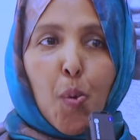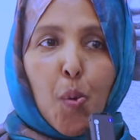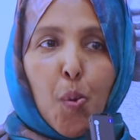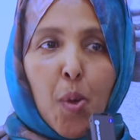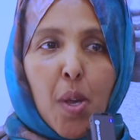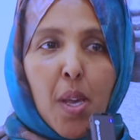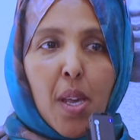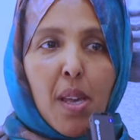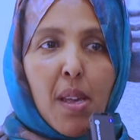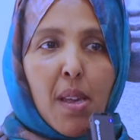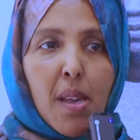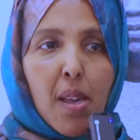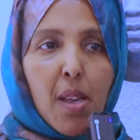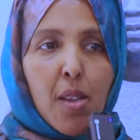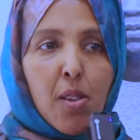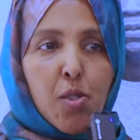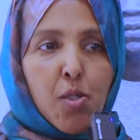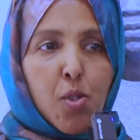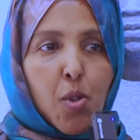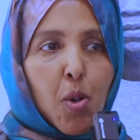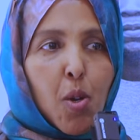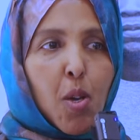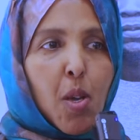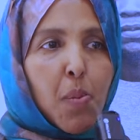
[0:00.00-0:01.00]
we
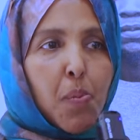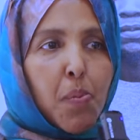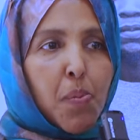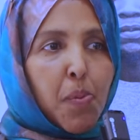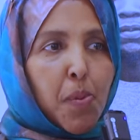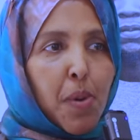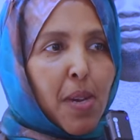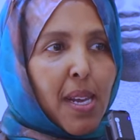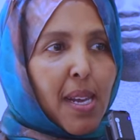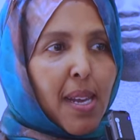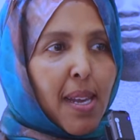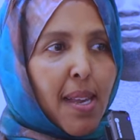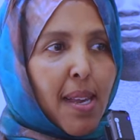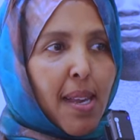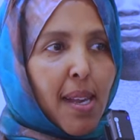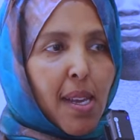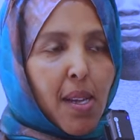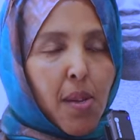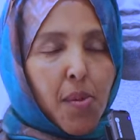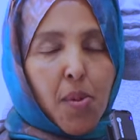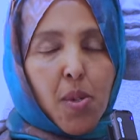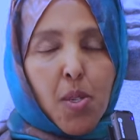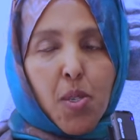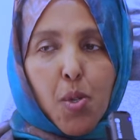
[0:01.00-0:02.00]
enjoy
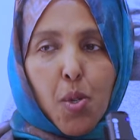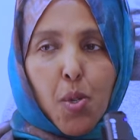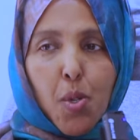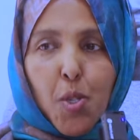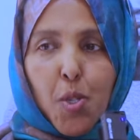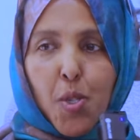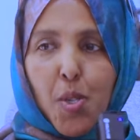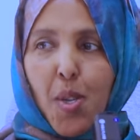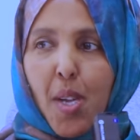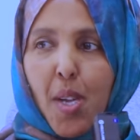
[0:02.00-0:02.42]
bringing resources